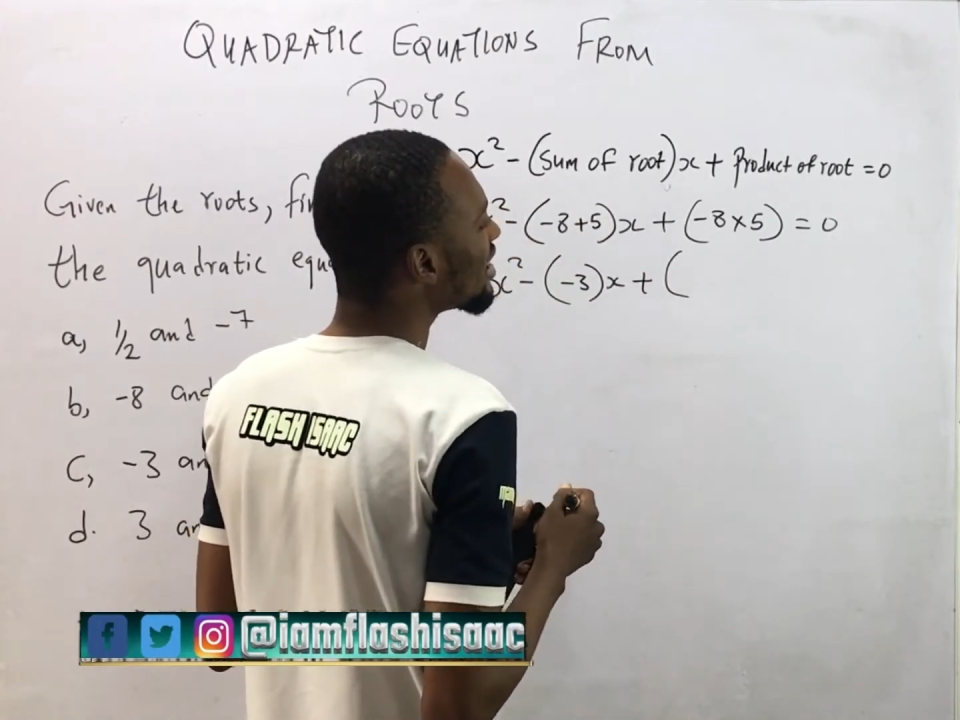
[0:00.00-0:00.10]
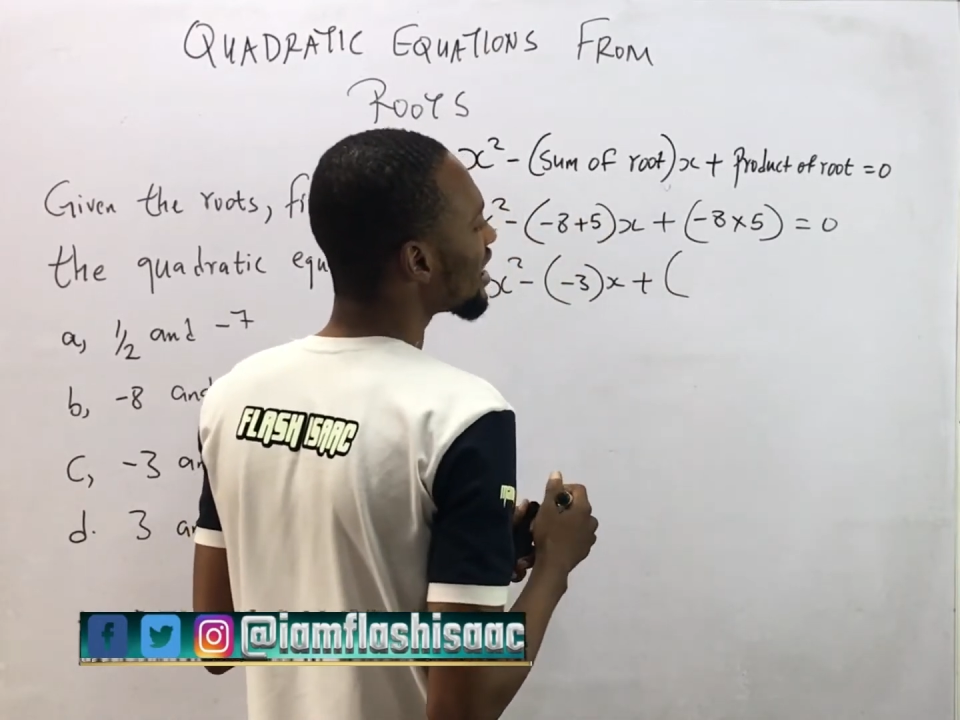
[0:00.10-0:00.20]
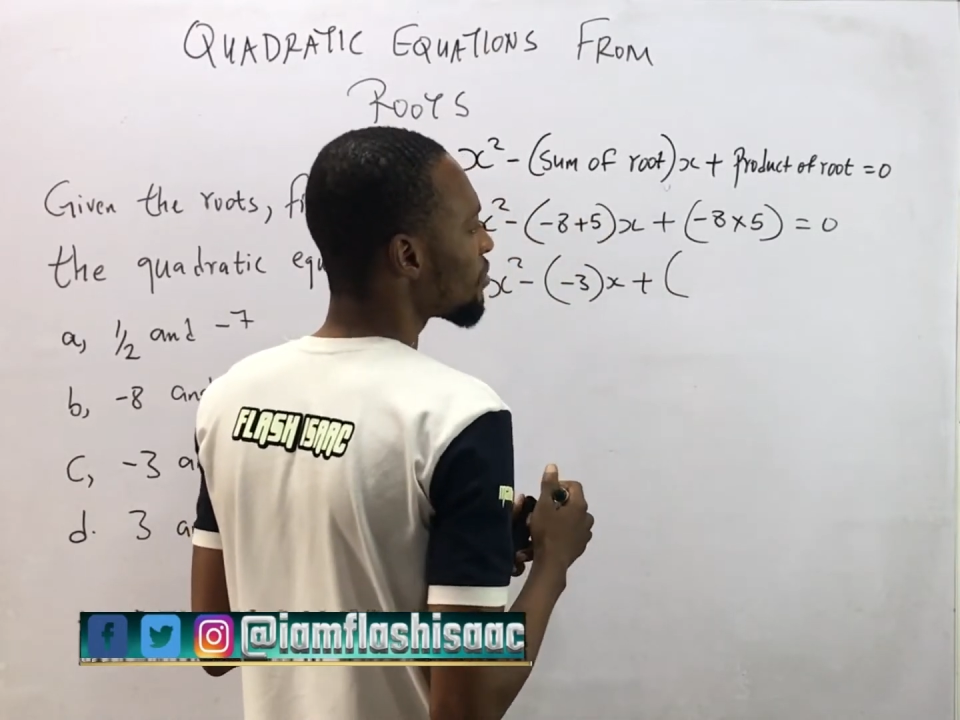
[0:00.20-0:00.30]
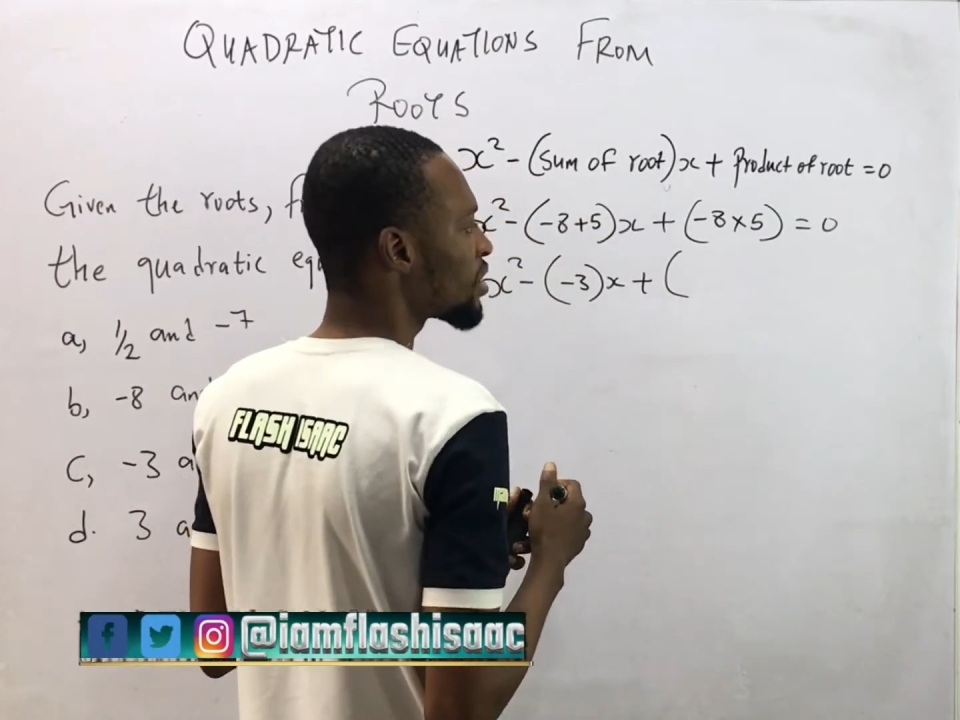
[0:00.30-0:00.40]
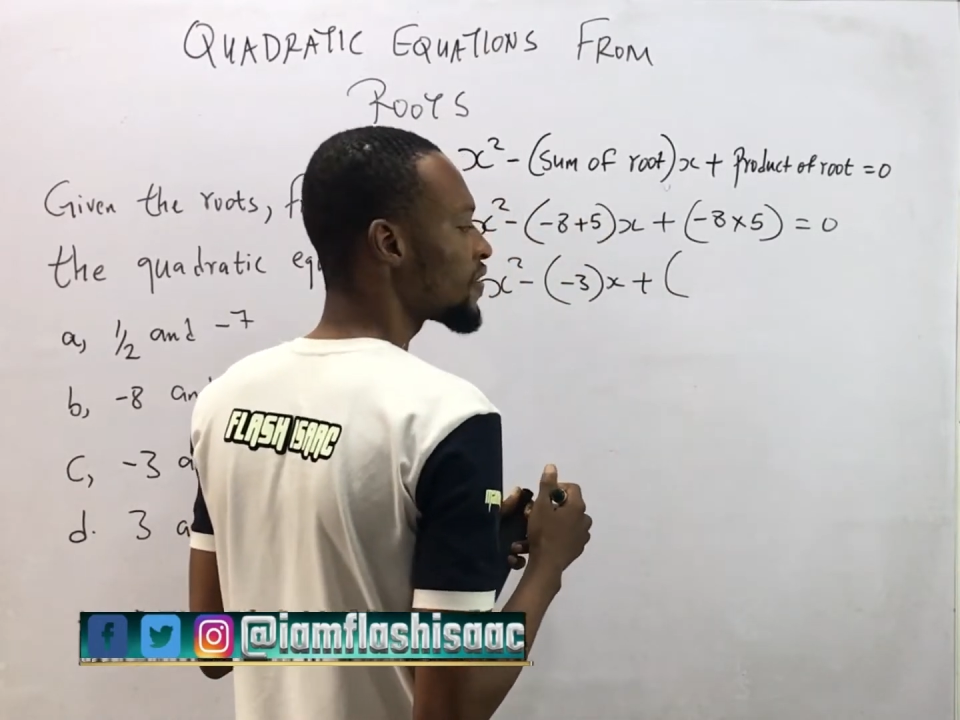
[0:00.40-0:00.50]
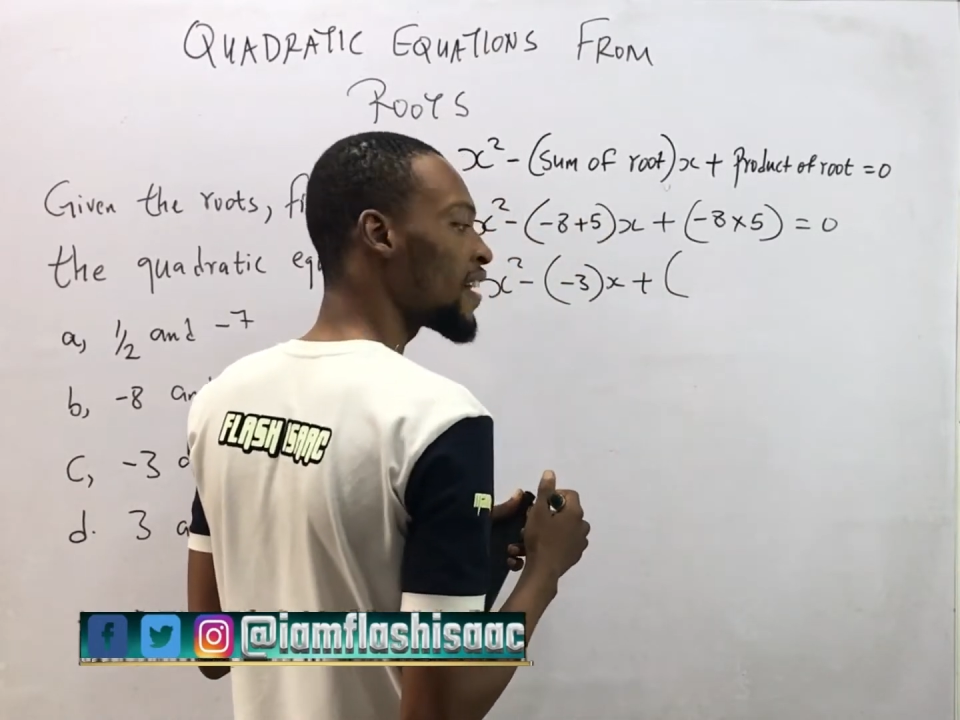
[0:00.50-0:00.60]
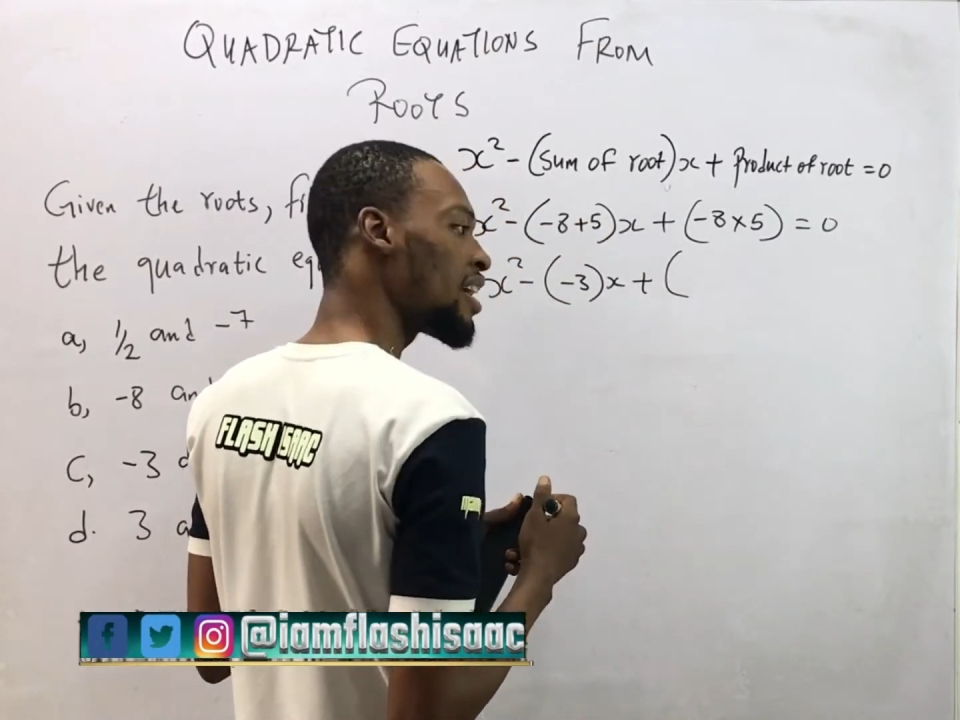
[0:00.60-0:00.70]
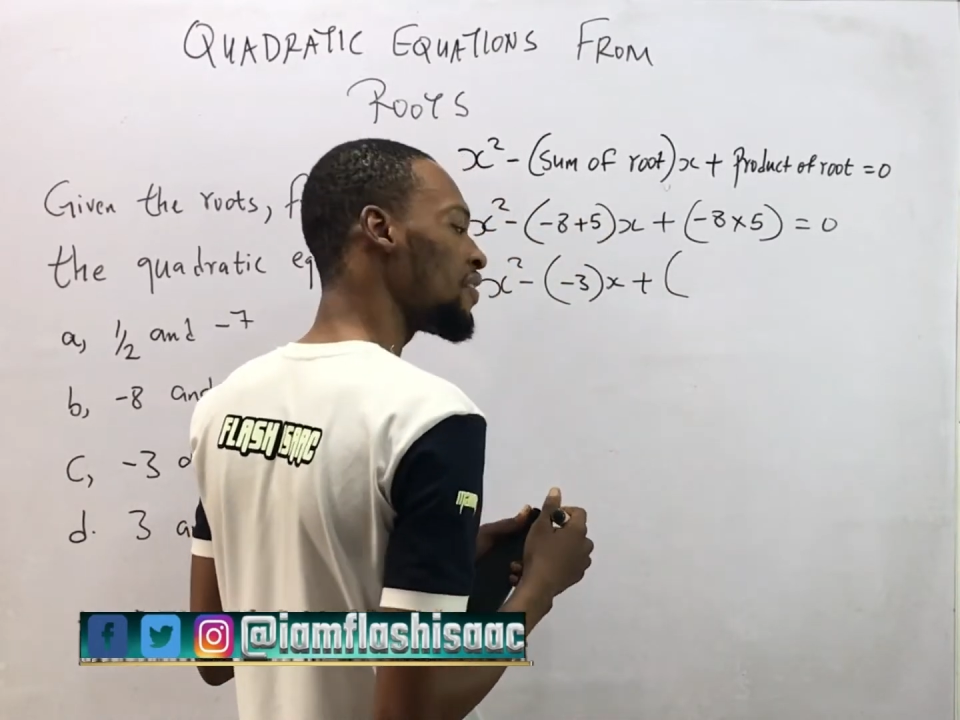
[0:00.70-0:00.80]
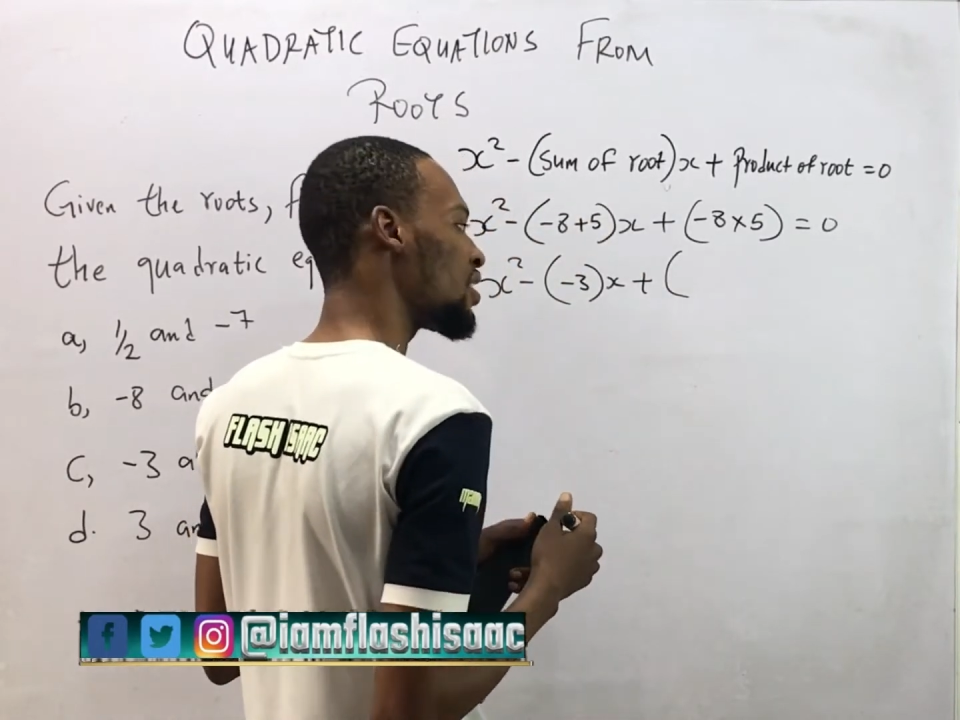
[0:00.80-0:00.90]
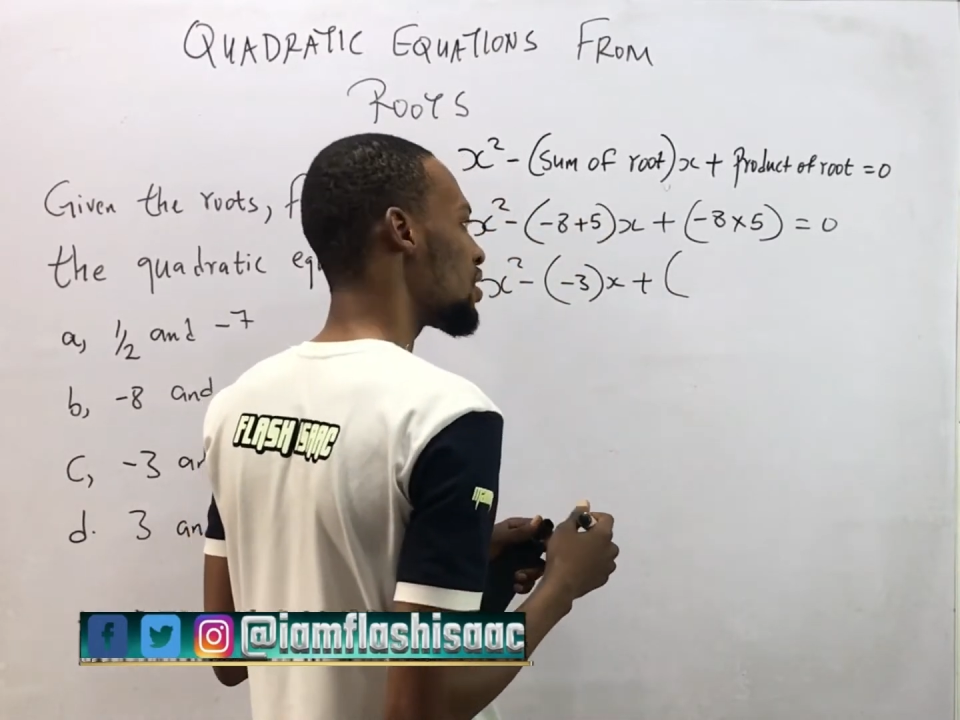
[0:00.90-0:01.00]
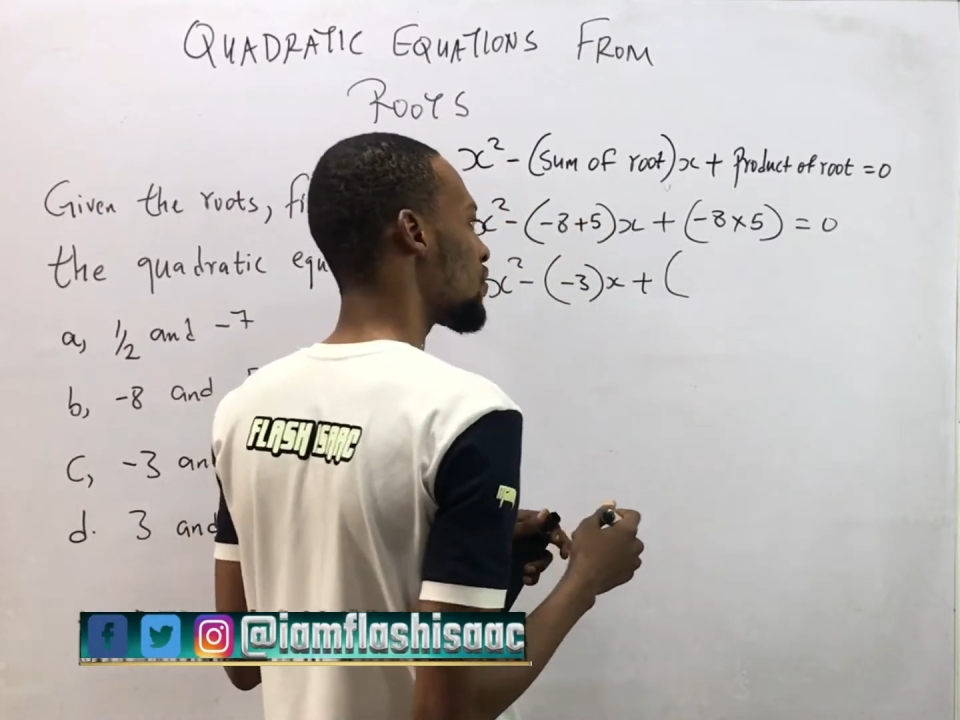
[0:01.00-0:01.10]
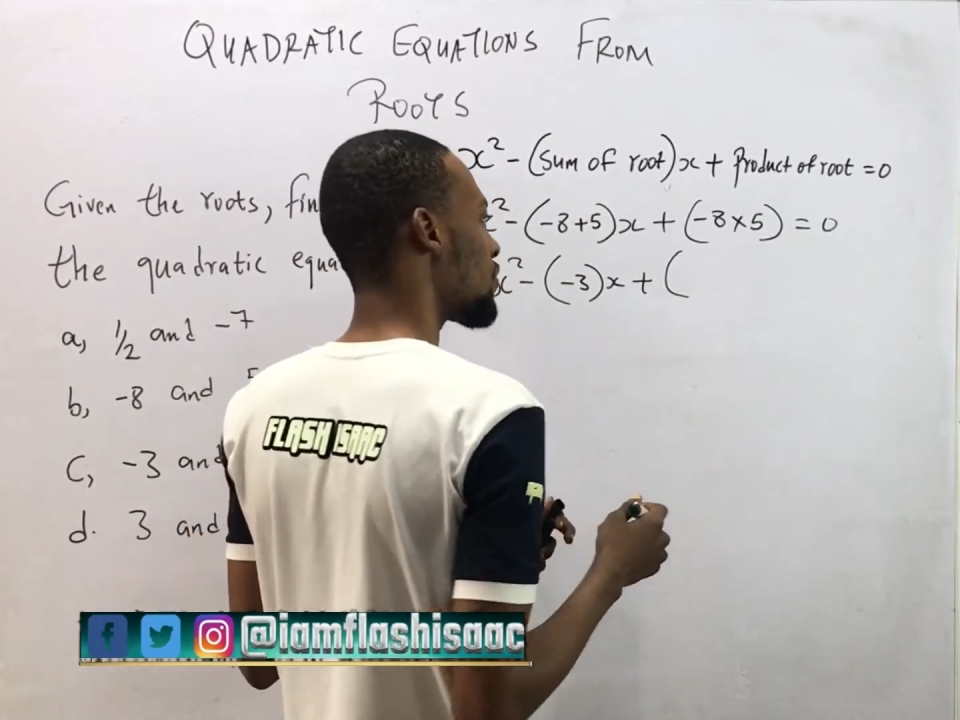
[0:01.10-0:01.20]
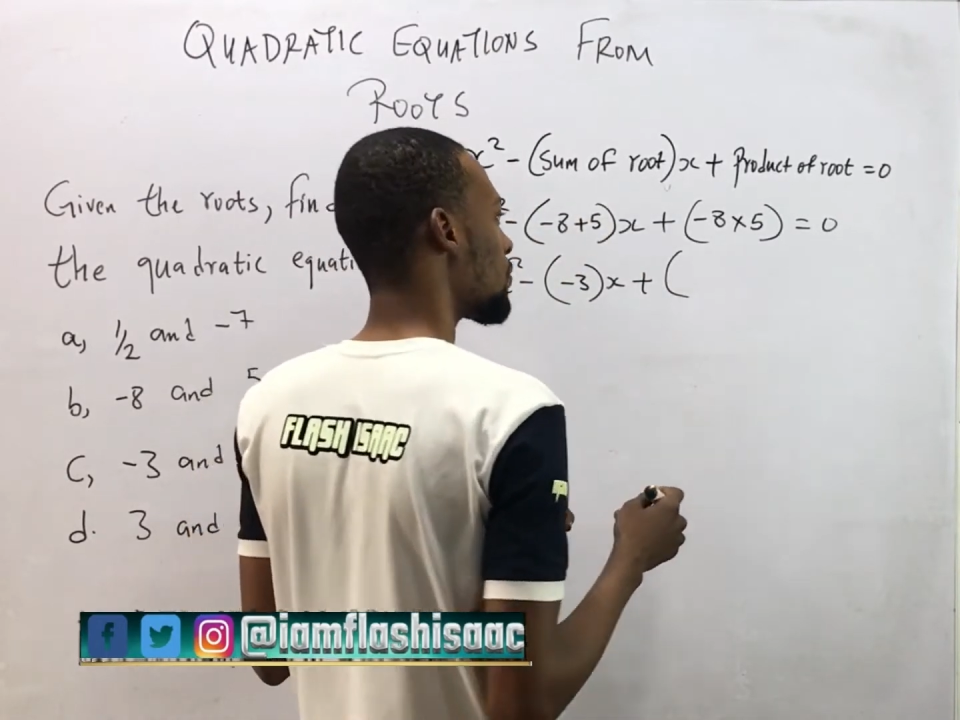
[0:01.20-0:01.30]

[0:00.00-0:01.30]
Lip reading: times 5 is